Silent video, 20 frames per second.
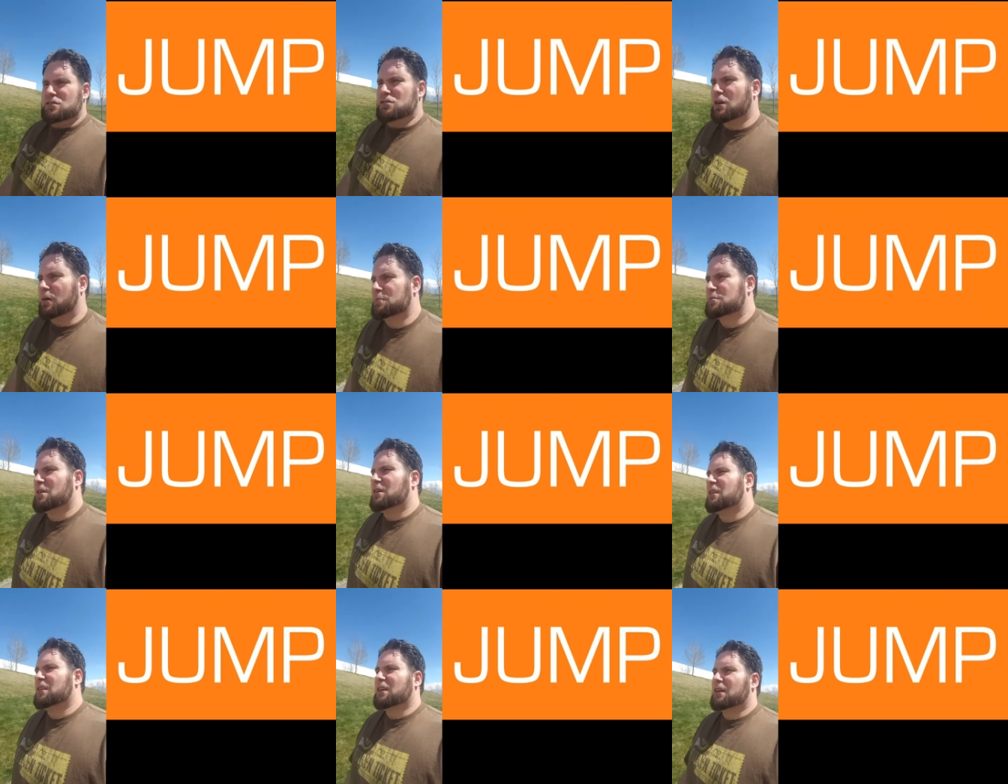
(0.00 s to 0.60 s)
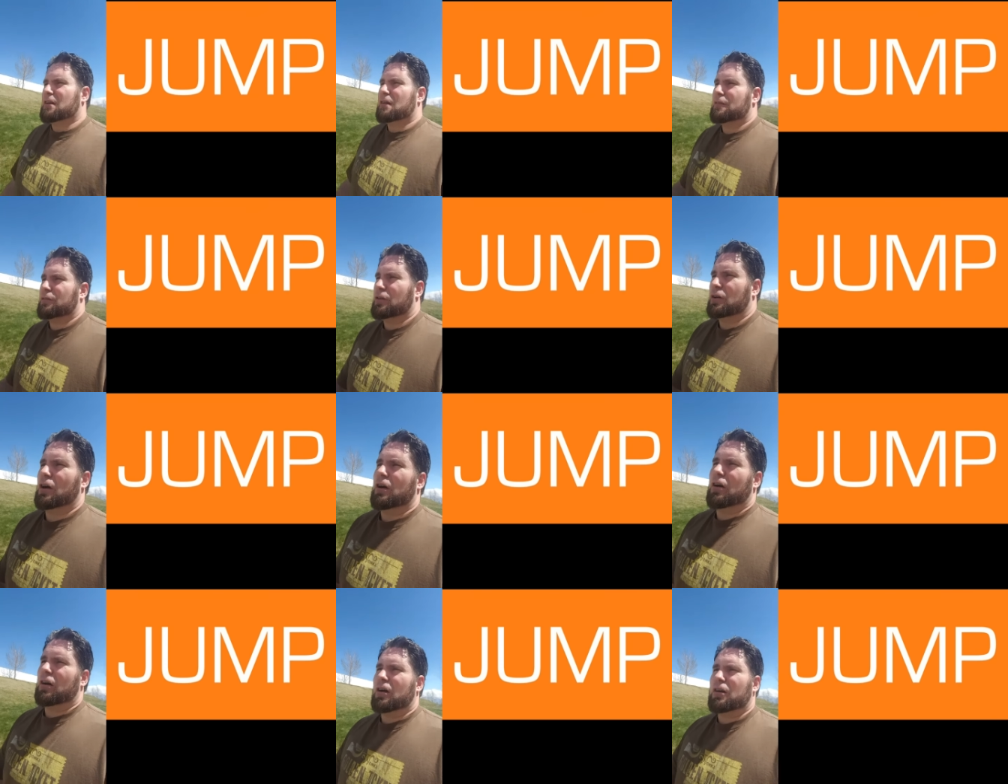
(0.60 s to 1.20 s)
Jump's on the Gear
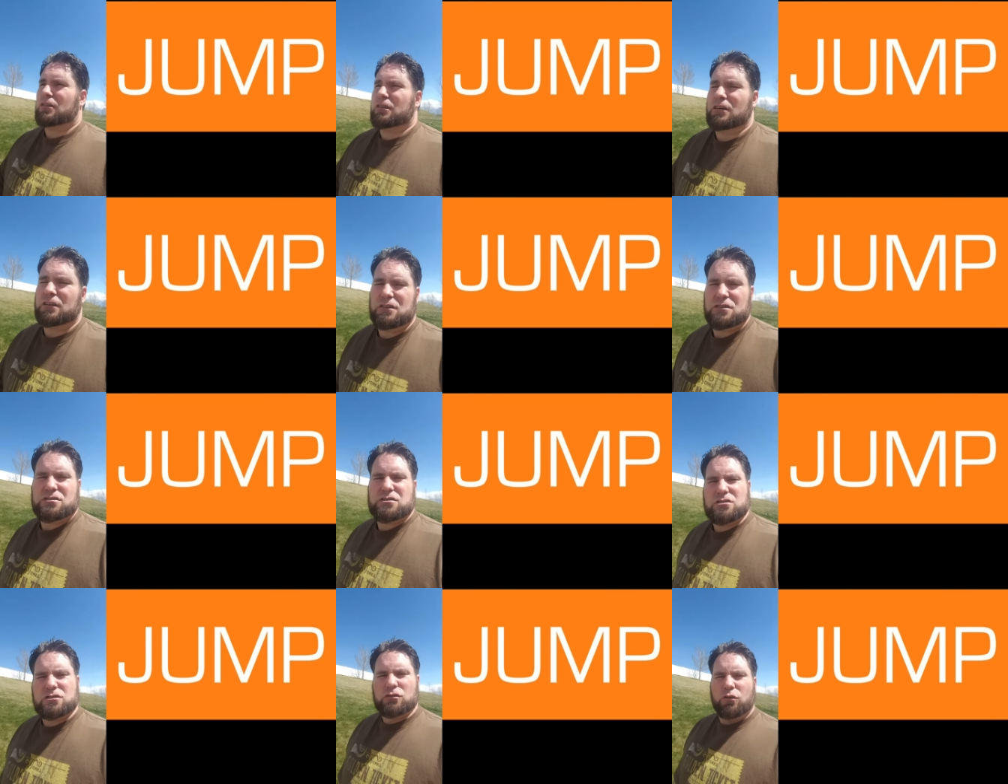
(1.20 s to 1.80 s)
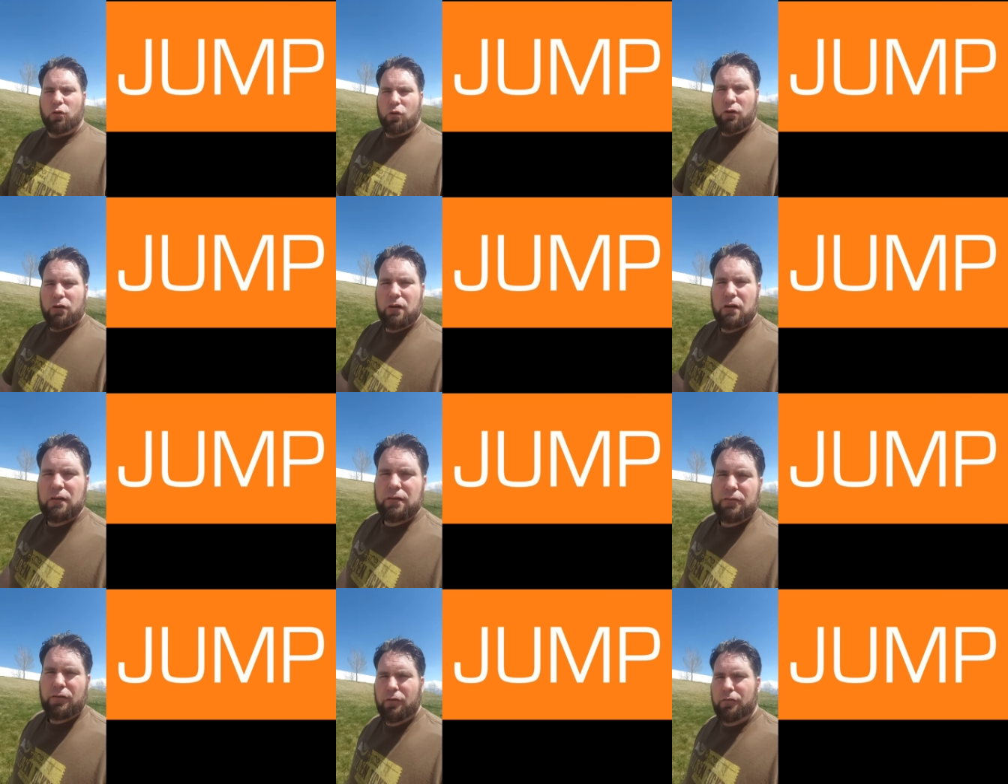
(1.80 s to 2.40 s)
VR Oculus
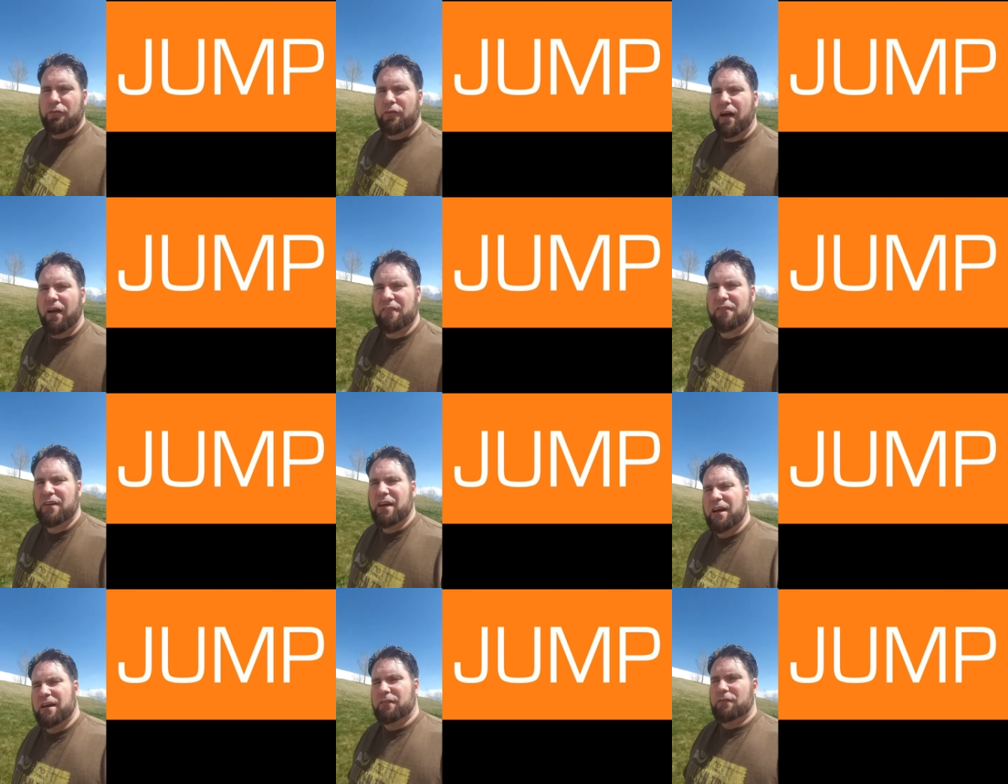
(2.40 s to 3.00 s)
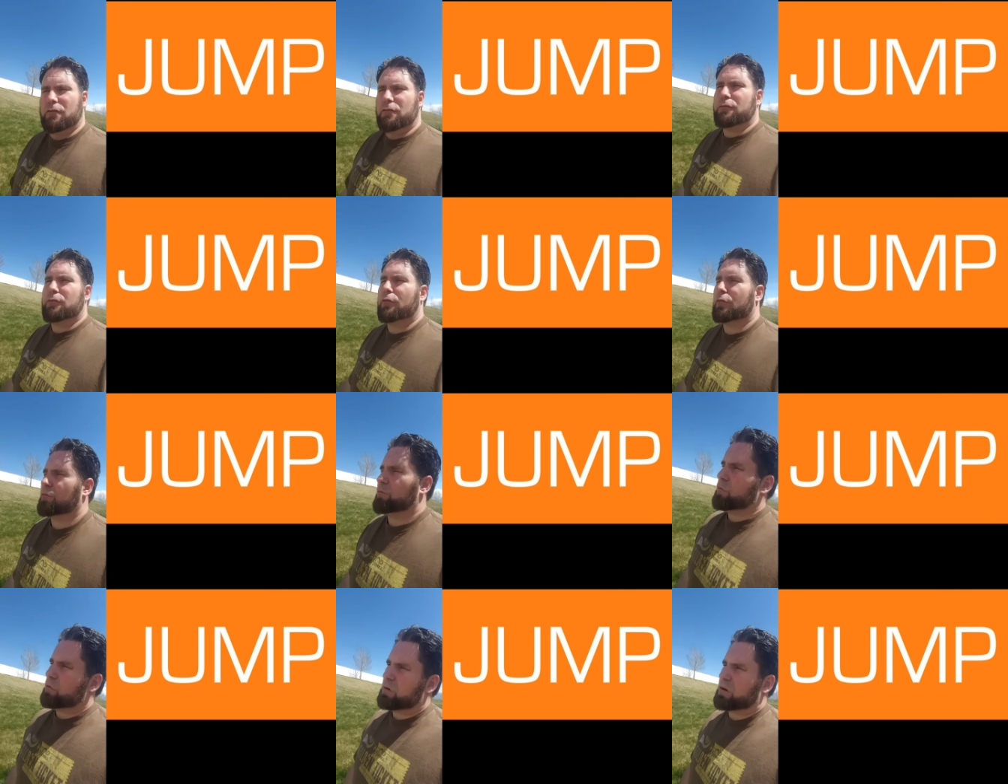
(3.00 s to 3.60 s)
store for
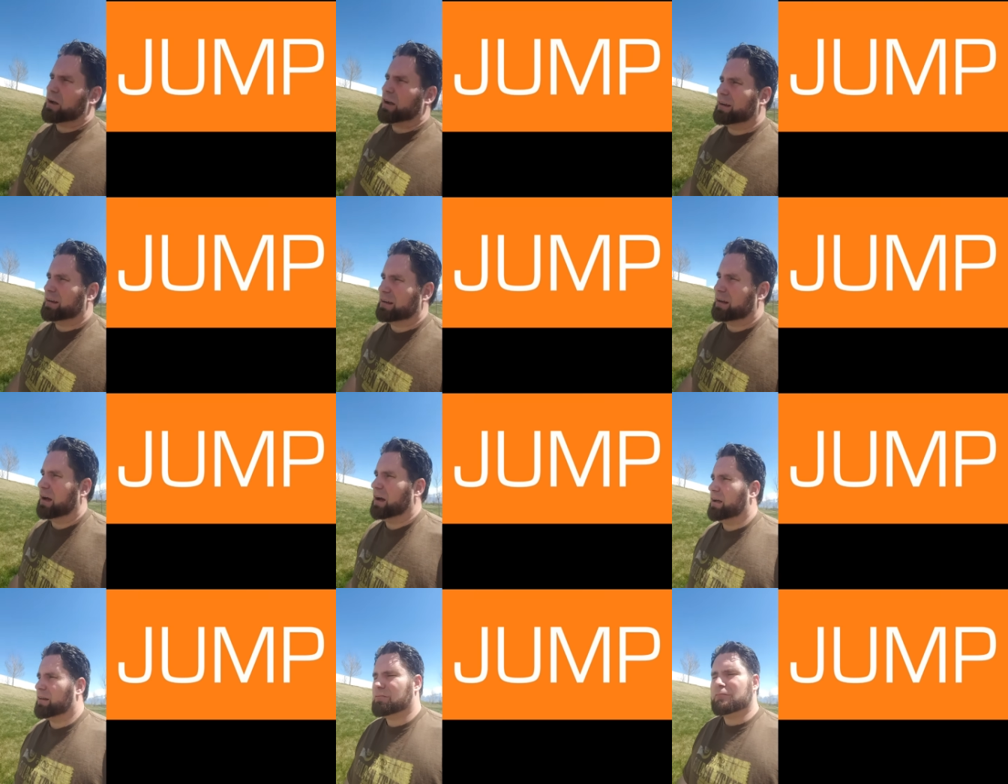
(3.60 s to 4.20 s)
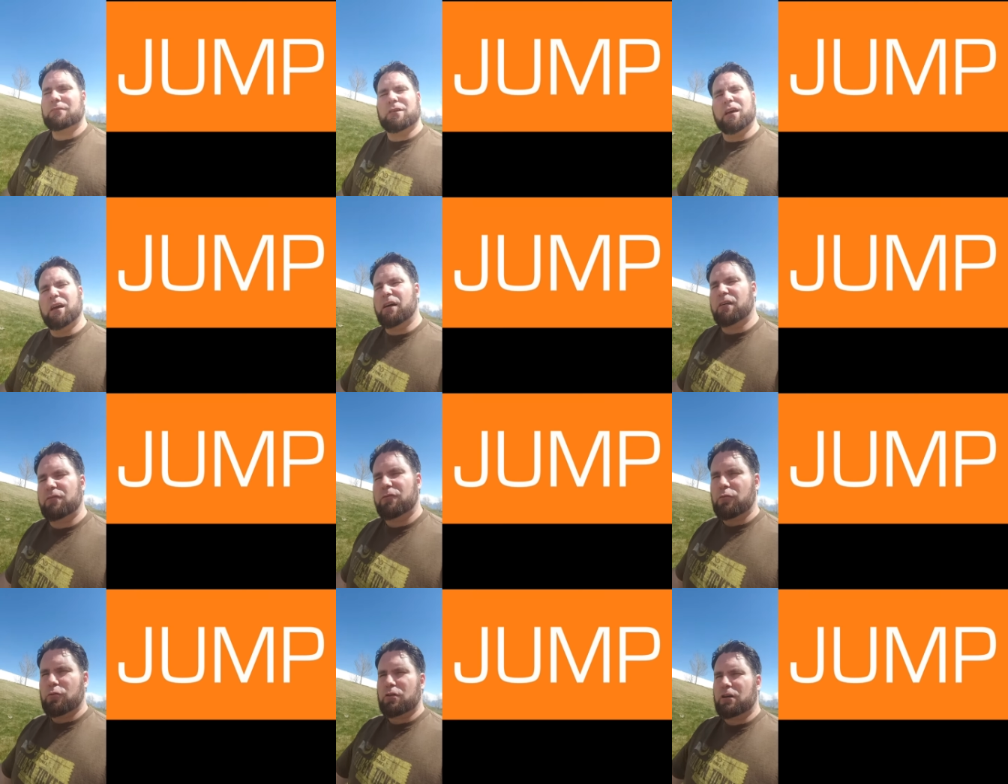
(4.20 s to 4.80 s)
$4.99.
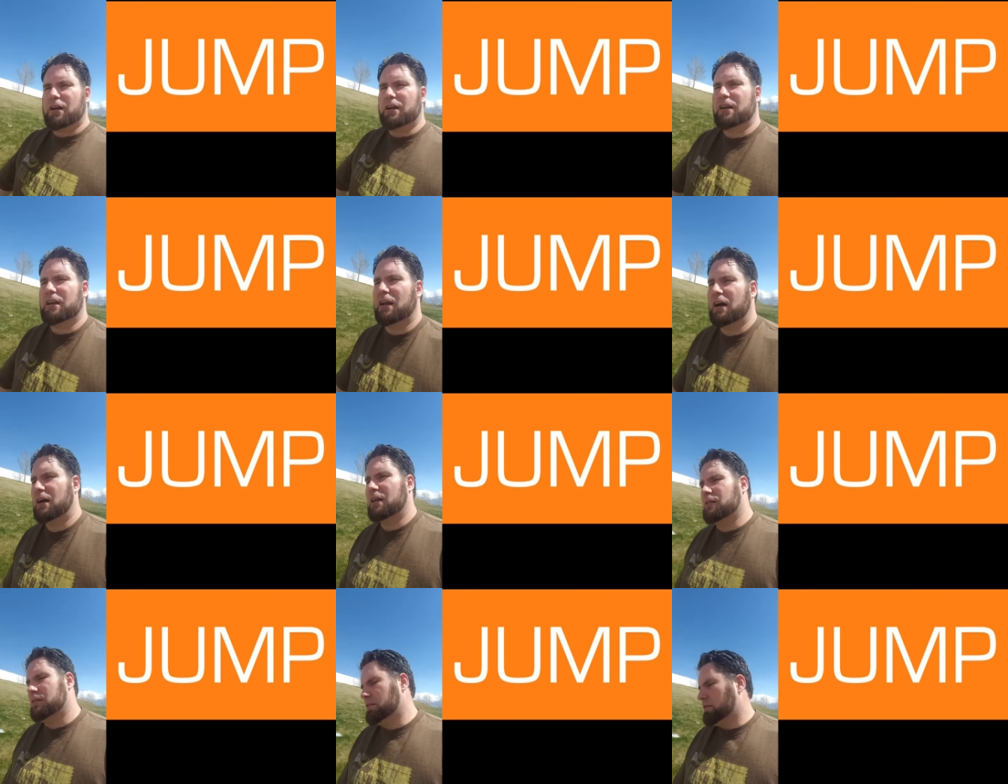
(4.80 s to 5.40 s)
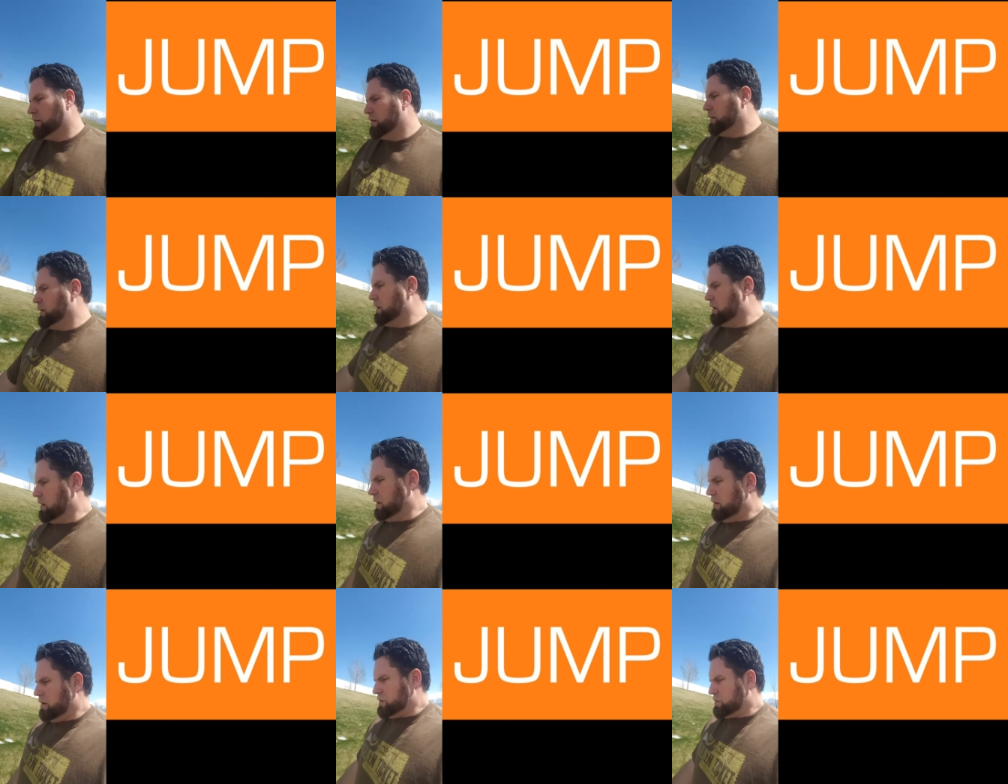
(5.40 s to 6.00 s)
Yeah, $4.99. So
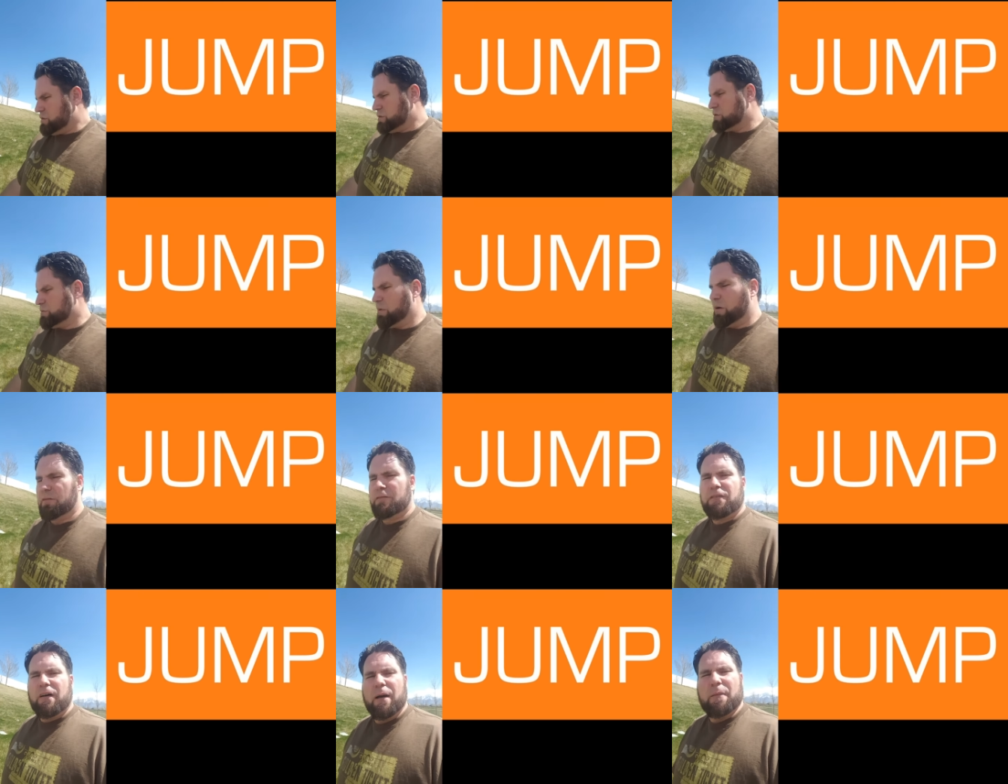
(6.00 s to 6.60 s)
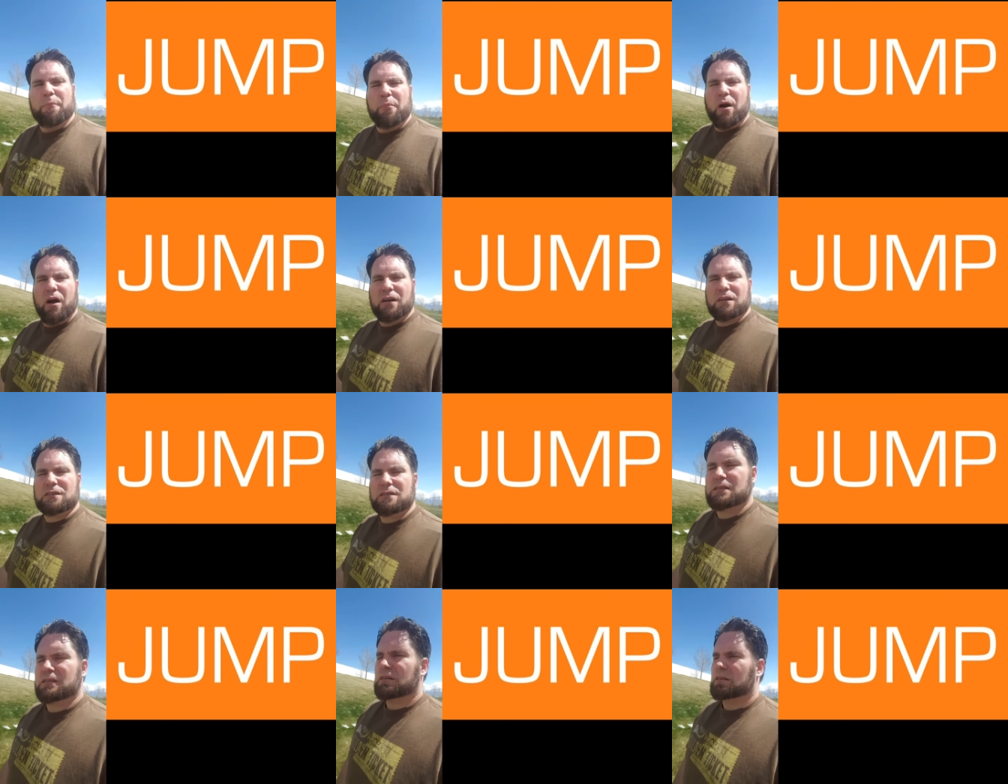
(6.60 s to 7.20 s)
it's about
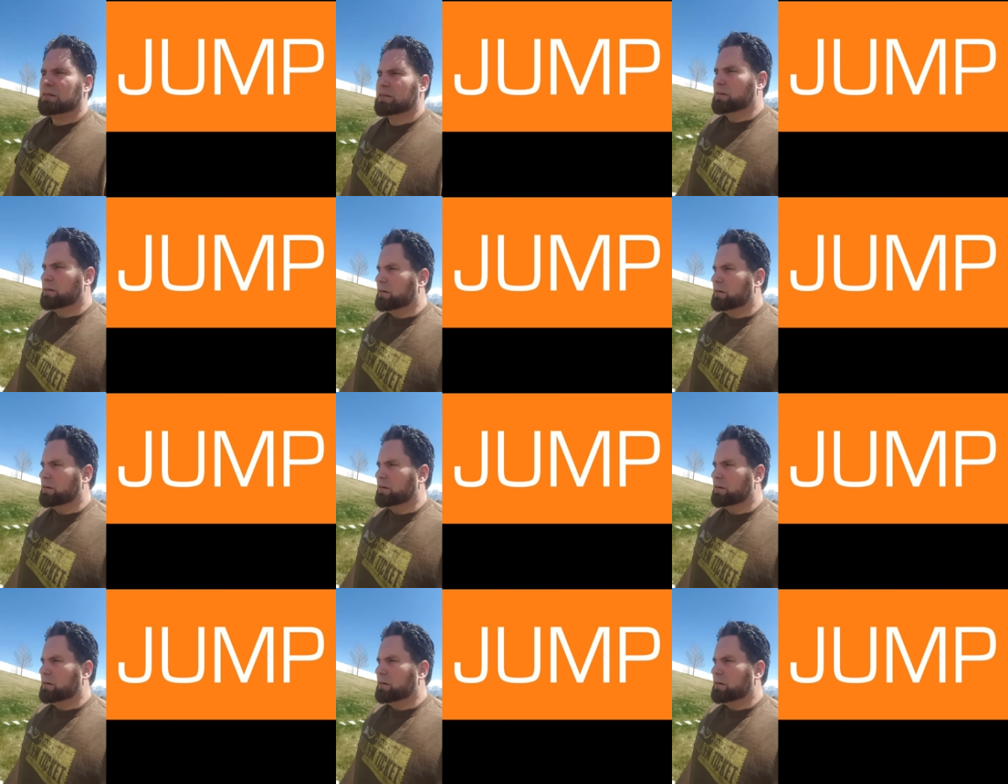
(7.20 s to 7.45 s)
$5.